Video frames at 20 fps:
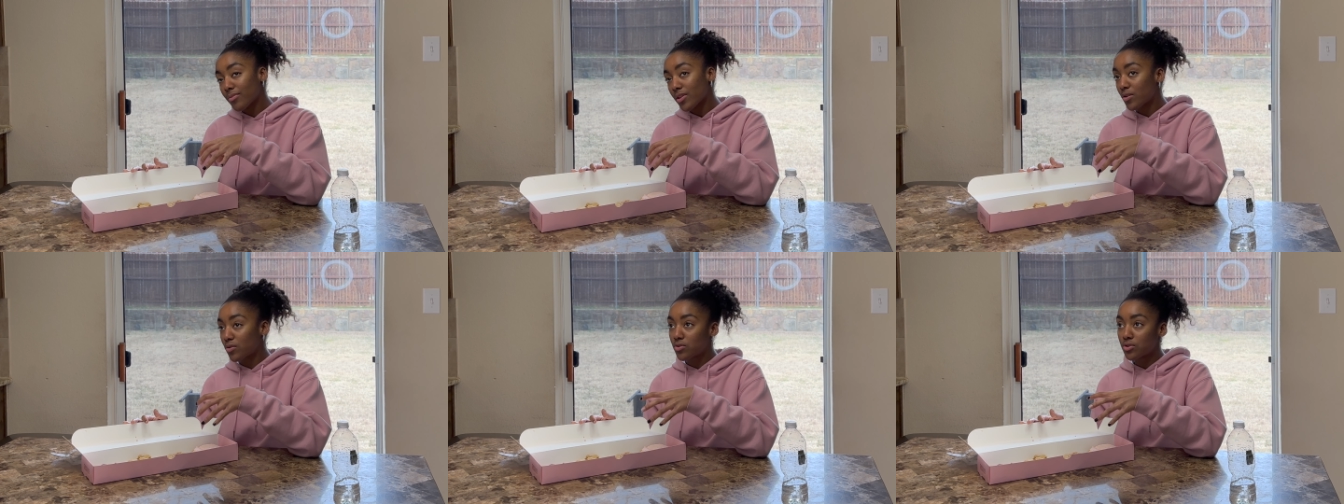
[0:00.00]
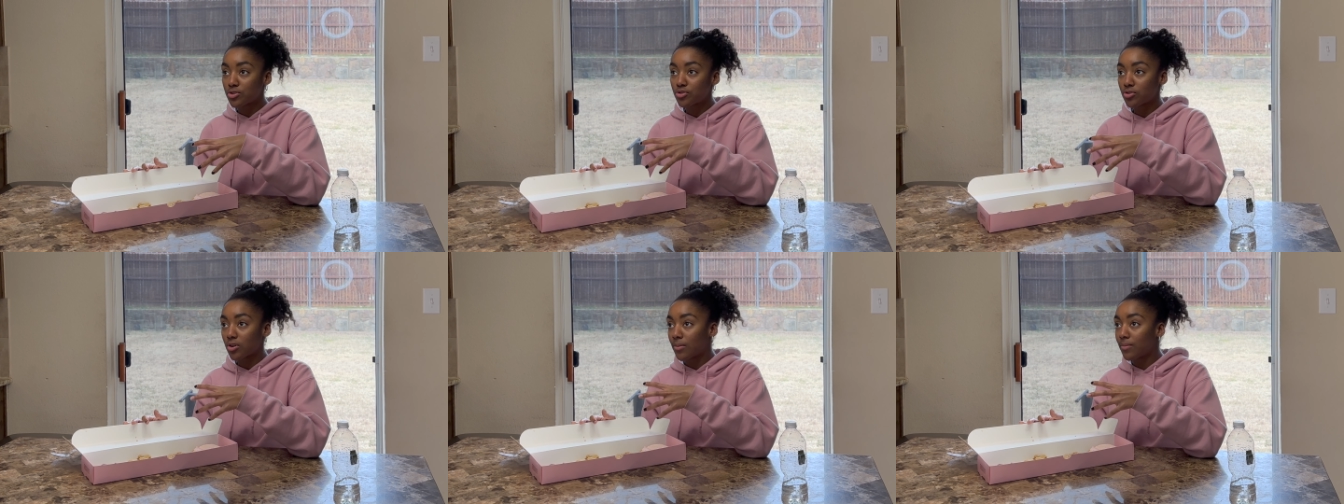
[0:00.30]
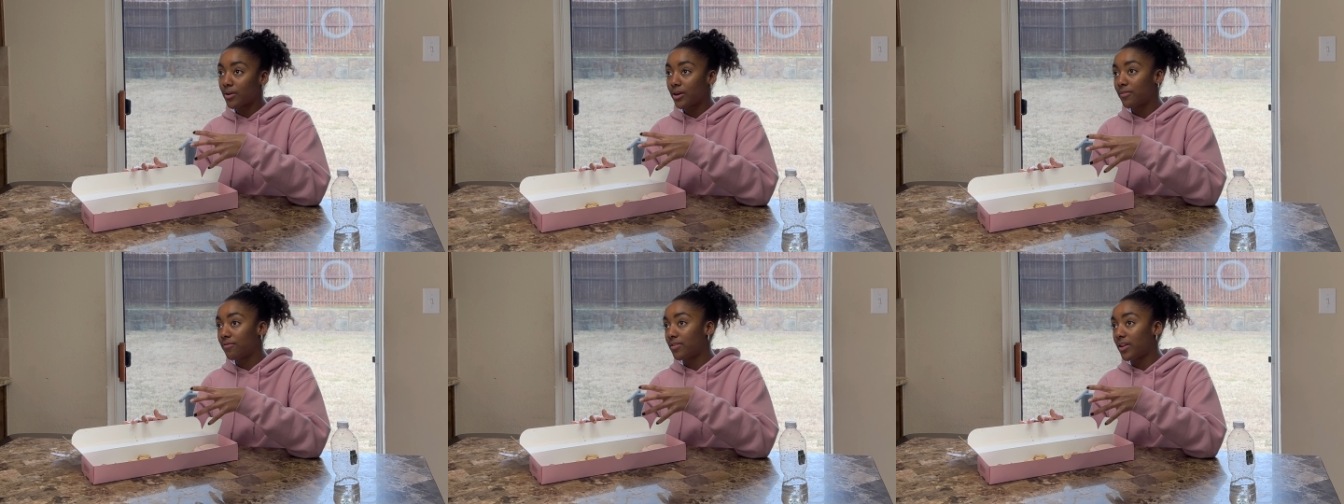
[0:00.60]
or
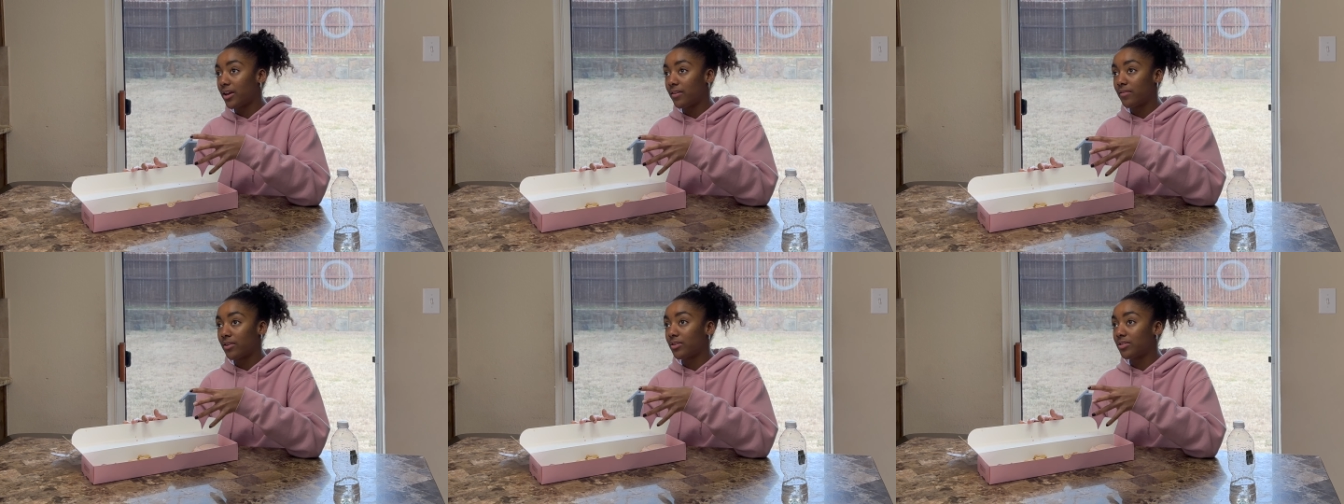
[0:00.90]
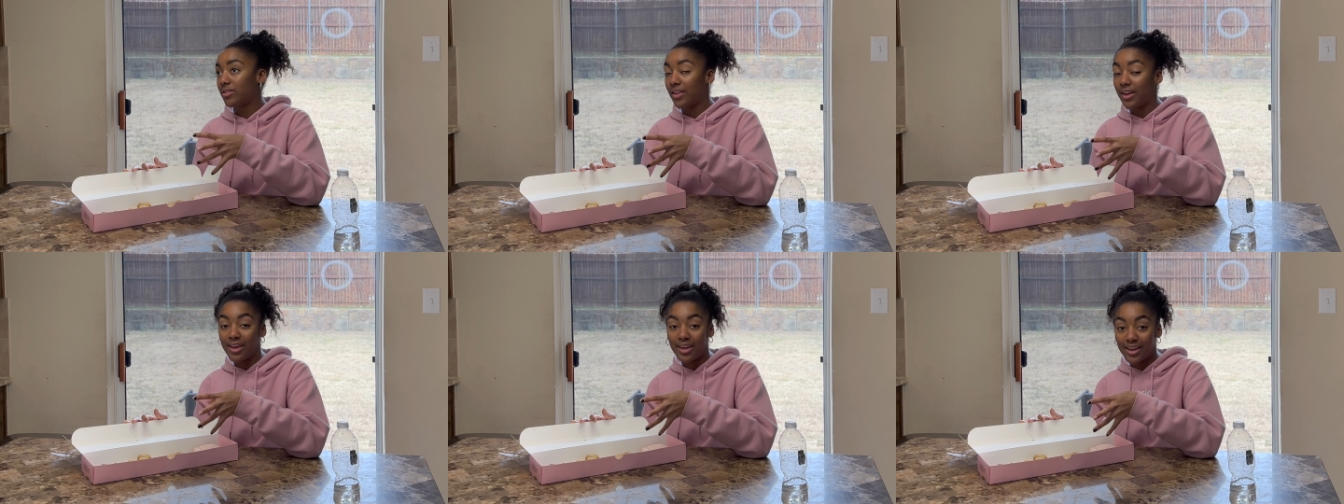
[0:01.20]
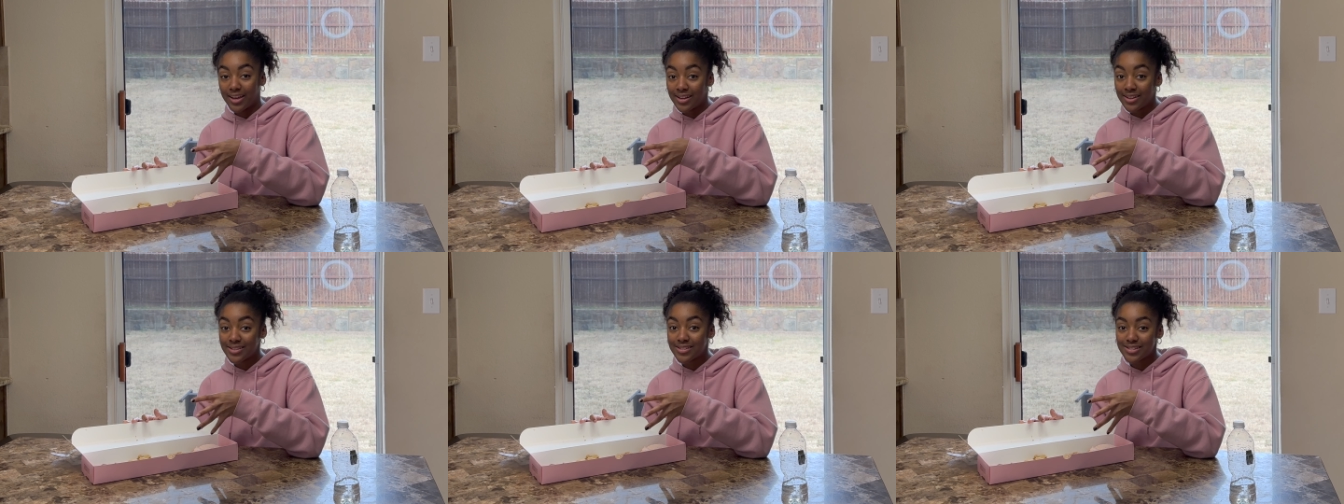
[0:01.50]
strawberry flavored
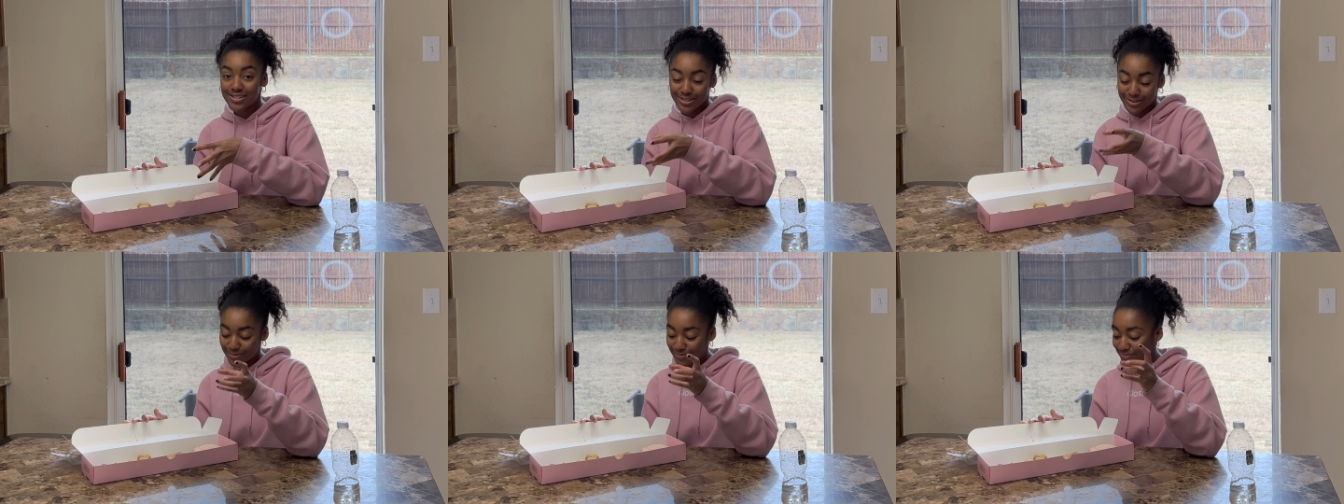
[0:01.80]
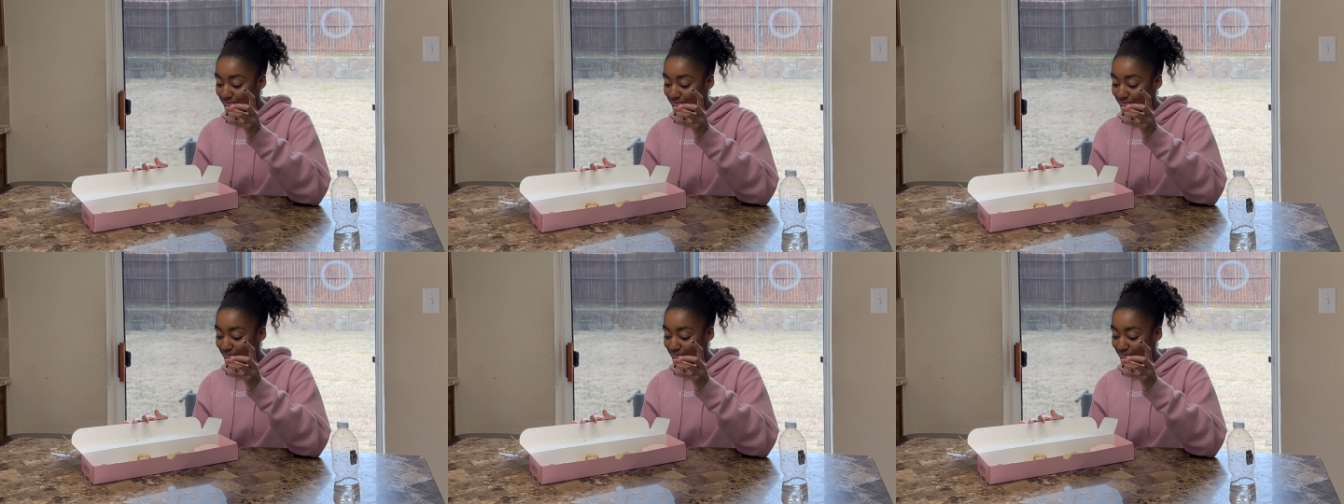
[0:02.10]
things,